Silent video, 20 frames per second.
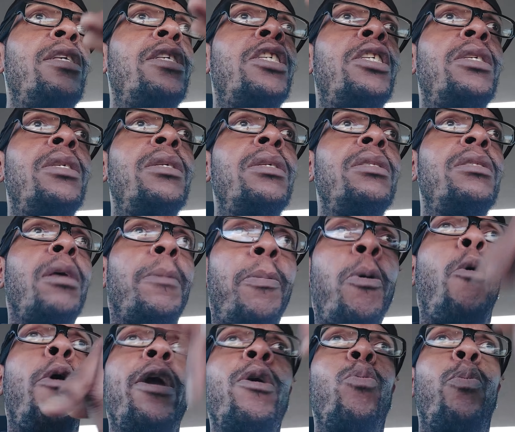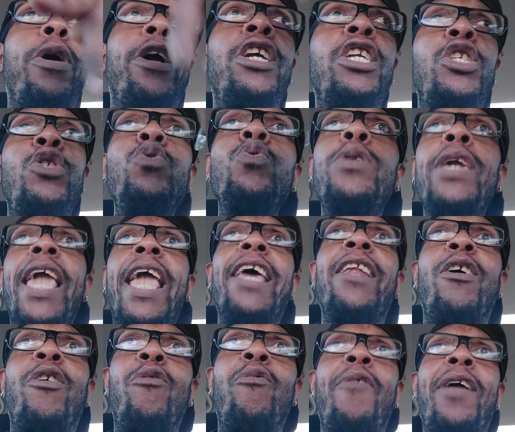the point where you
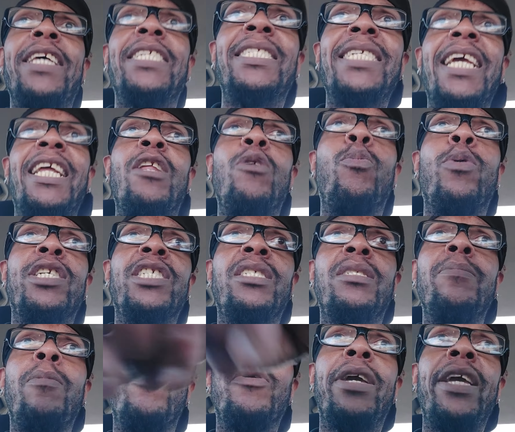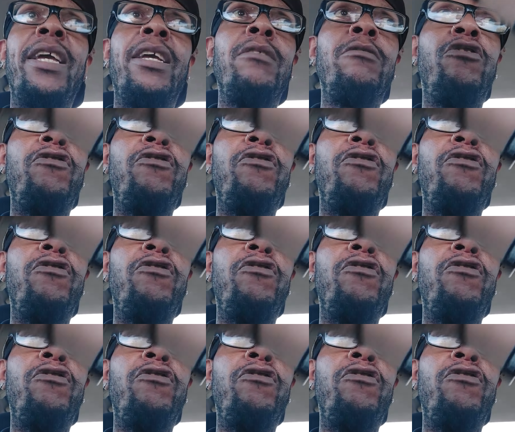can't arrest anyone smoking